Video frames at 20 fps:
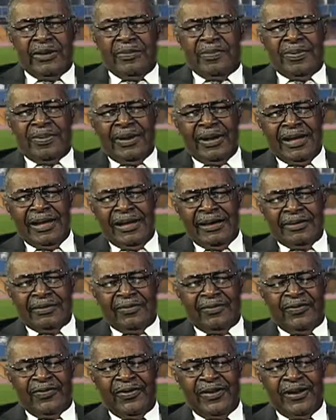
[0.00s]
players
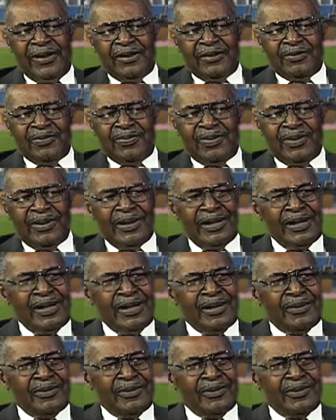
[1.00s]
finish
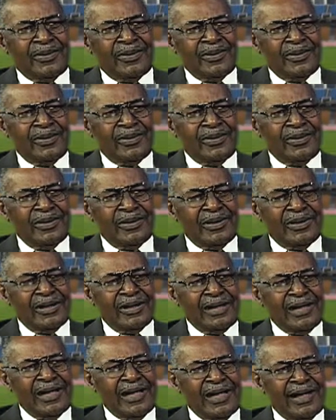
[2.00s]
playing
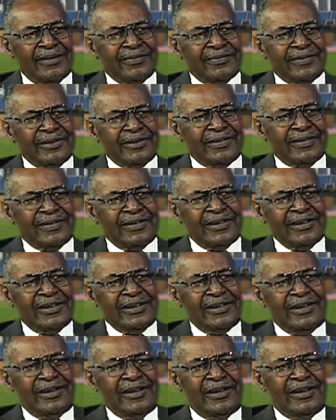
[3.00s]
after
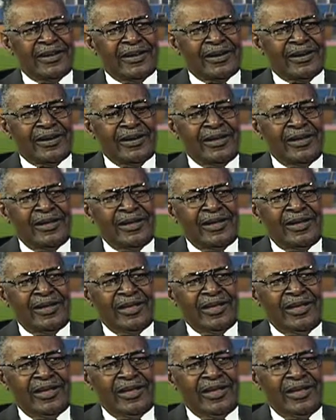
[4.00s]
senior year
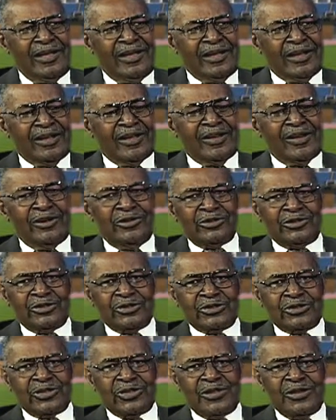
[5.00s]
and
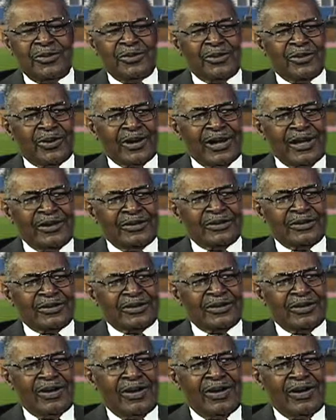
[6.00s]
coaches come around to
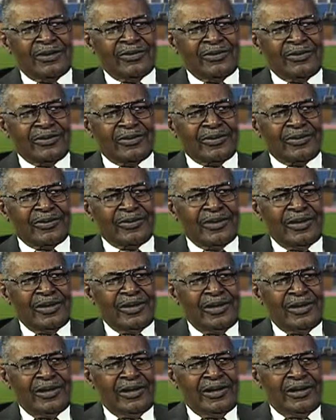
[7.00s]
talk with them, mm
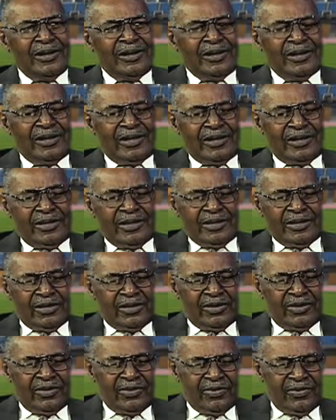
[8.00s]
-hmm.
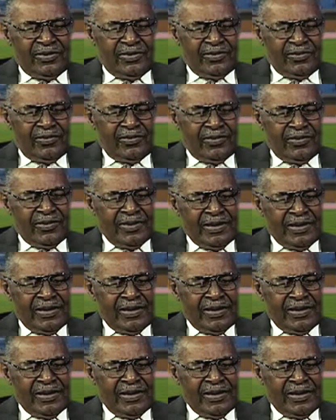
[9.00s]
do you